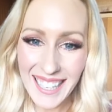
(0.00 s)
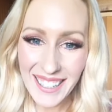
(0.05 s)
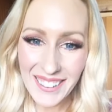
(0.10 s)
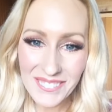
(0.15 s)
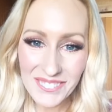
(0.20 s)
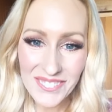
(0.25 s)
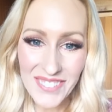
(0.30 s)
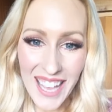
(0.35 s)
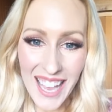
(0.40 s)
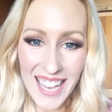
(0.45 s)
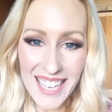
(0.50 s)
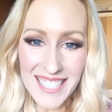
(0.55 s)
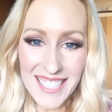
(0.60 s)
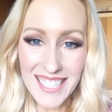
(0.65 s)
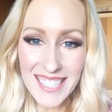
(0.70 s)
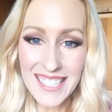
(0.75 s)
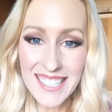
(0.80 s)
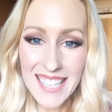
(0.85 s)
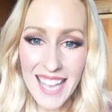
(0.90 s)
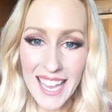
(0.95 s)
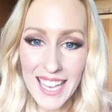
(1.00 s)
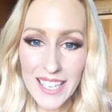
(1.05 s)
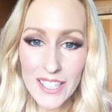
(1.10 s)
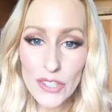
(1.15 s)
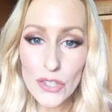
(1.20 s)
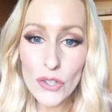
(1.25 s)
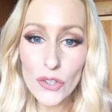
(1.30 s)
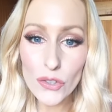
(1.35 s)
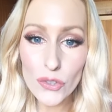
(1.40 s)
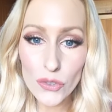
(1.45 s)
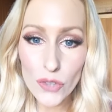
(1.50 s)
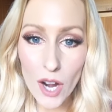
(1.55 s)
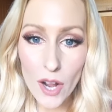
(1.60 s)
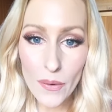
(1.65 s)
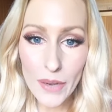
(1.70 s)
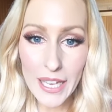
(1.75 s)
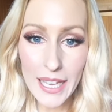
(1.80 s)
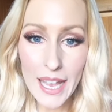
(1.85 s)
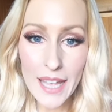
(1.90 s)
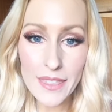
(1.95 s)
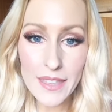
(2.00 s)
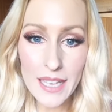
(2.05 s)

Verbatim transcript: Um, just say you're growing and